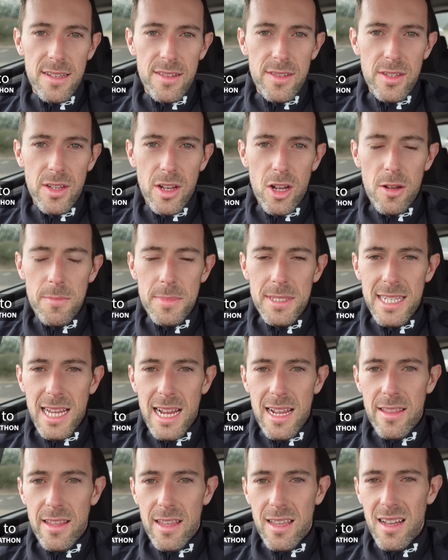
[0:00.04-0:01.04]
So I'm
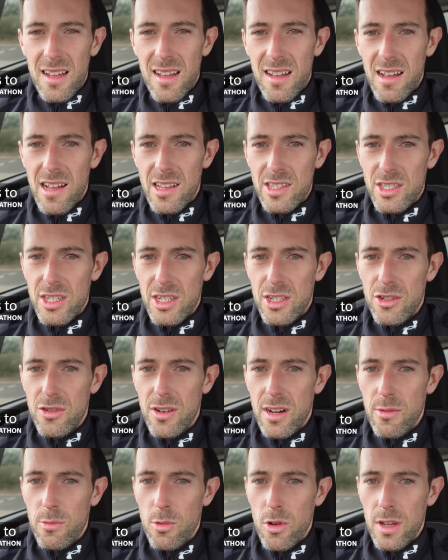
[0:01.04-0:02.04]
sat in the car just
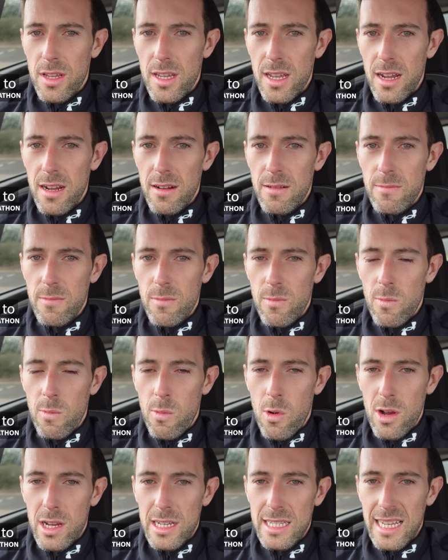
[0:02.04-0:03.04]
trying to work out
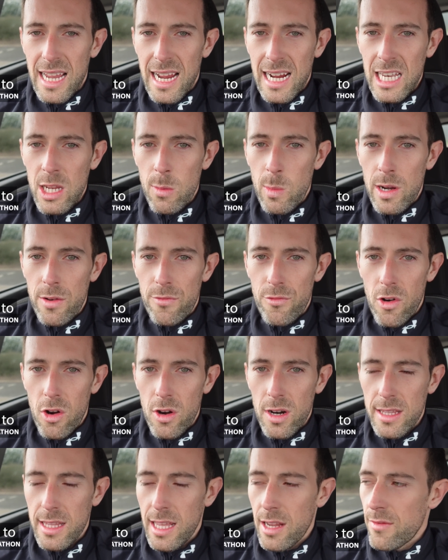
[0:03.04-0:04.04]
what exactly went
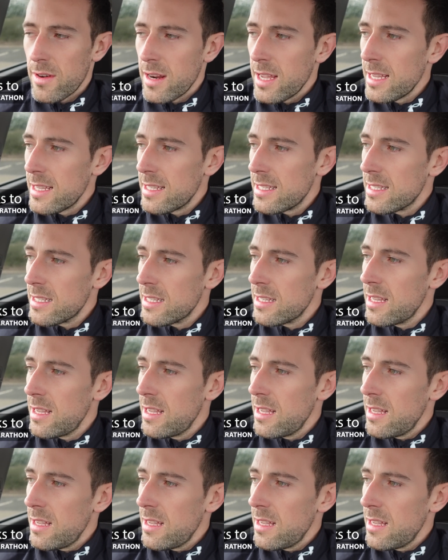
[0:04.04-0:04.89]
wrong in that race.